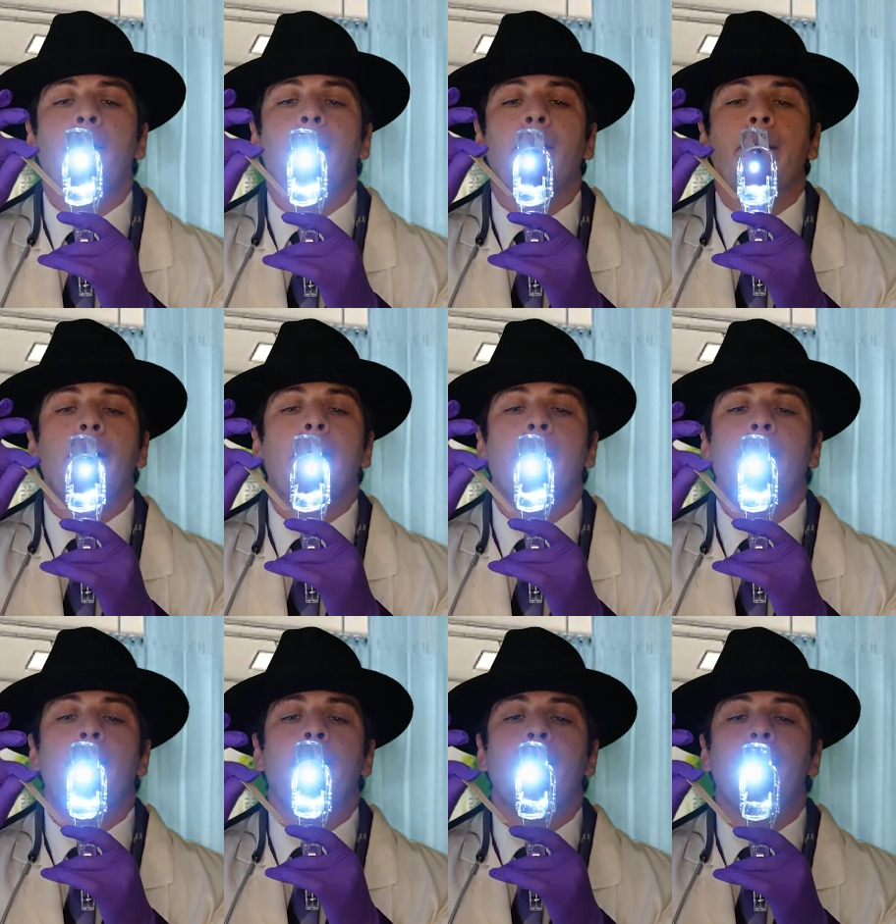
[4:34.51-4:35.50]
Oh
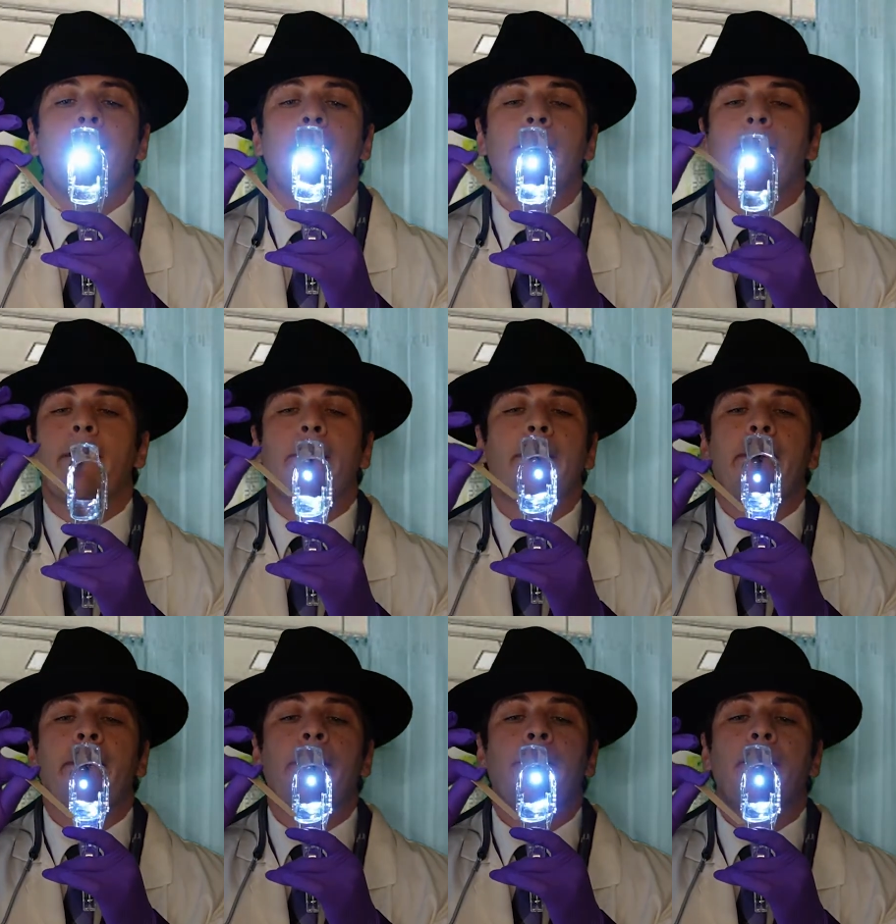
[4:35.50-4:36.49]
no. I
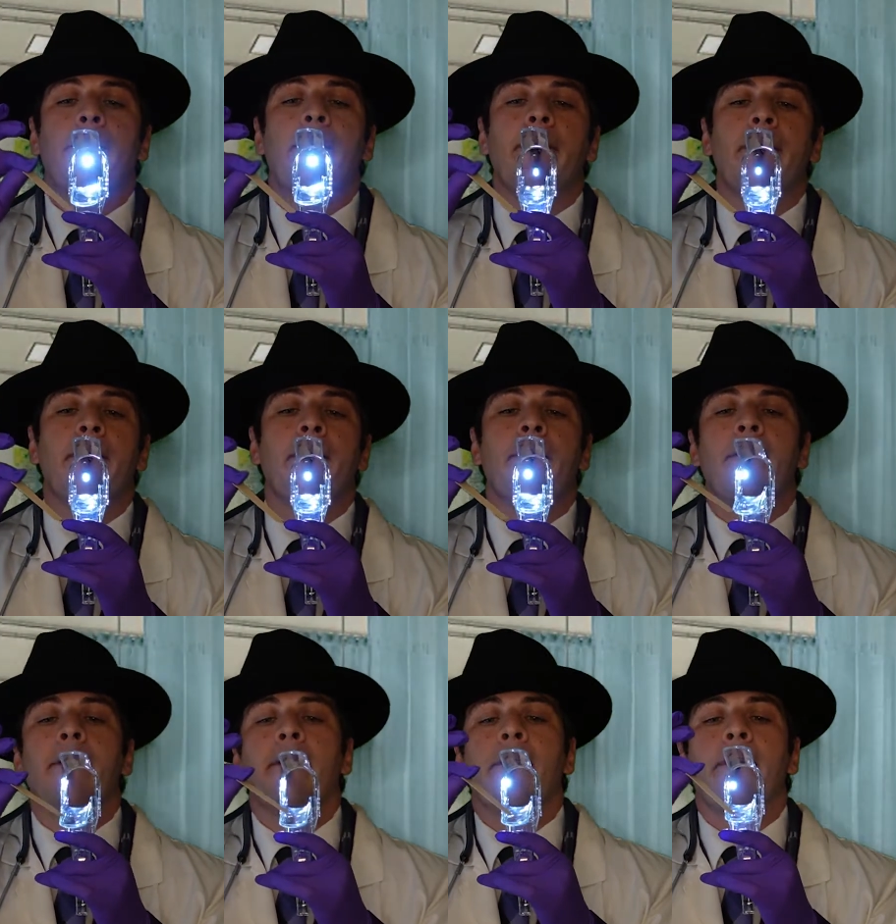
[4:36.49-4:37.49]
don't think this is good.
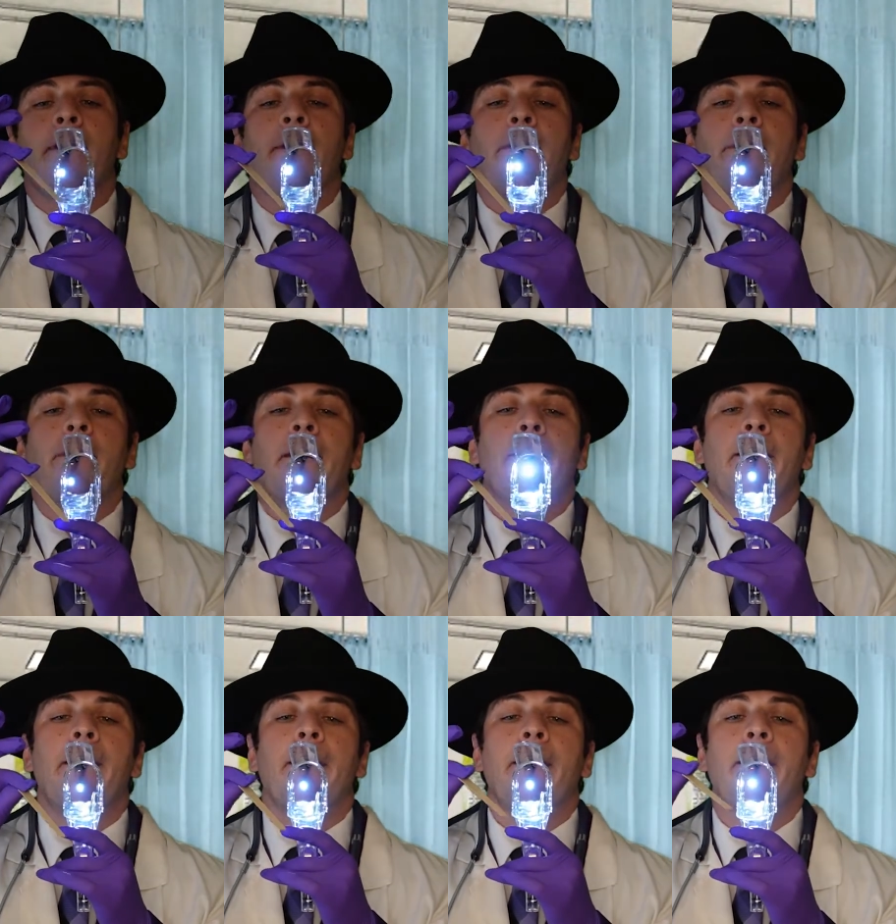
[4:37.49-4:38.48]
This
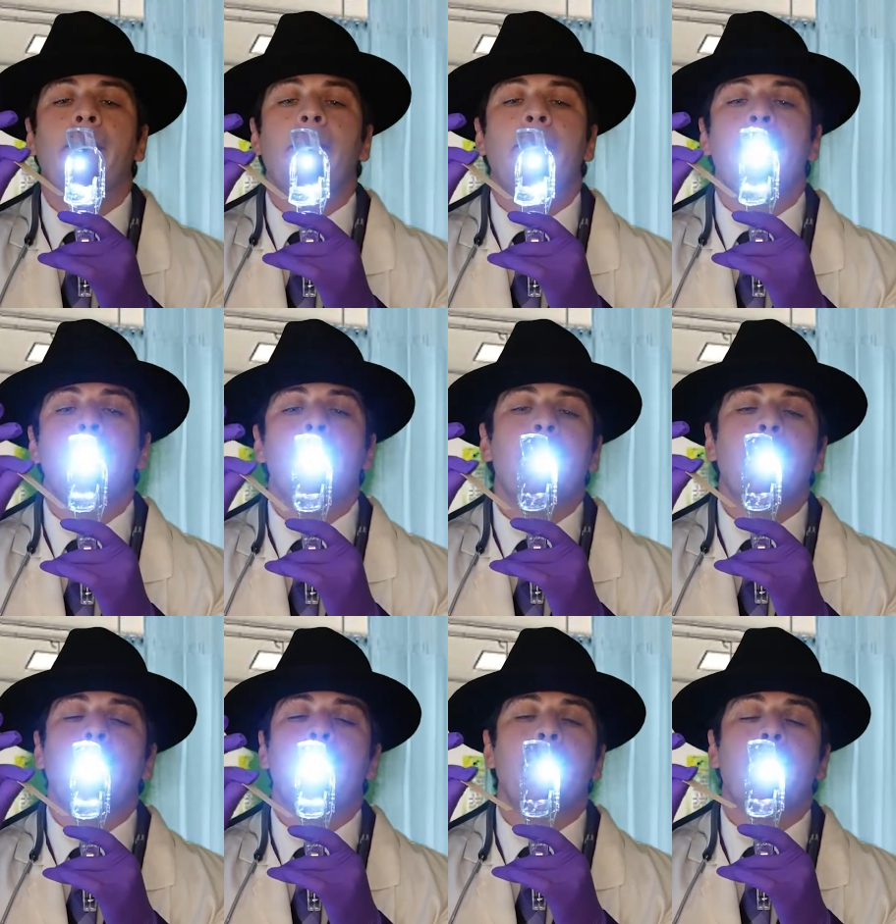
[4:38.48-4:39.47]
is no
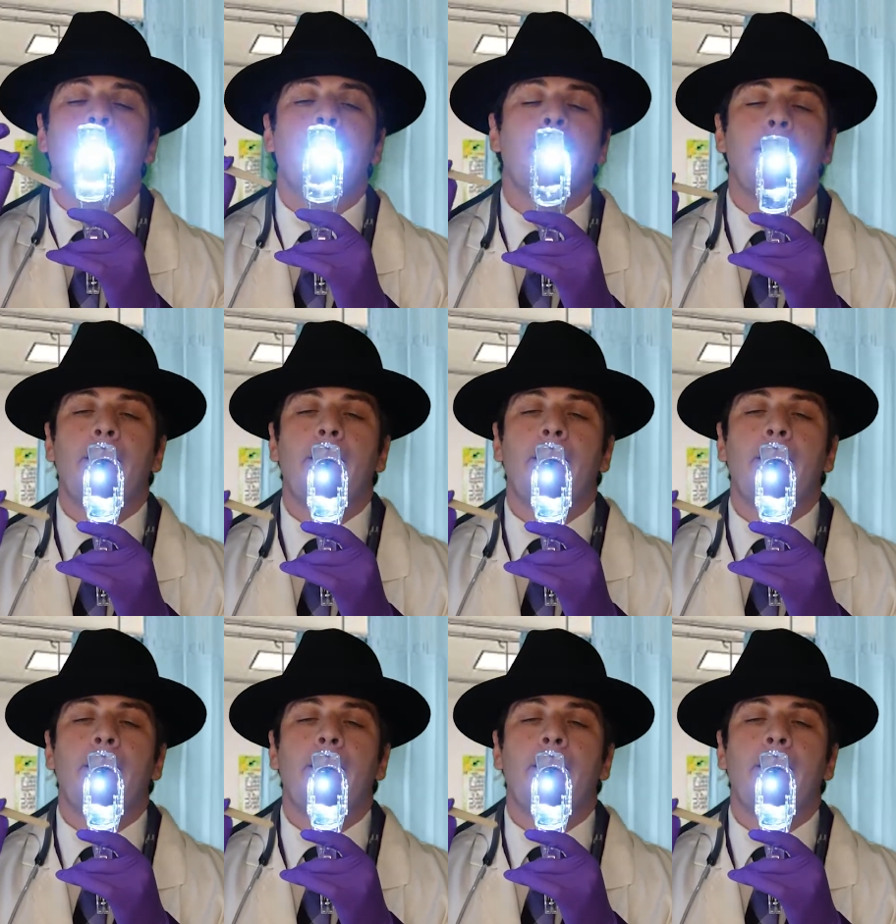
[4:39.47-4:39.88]
good.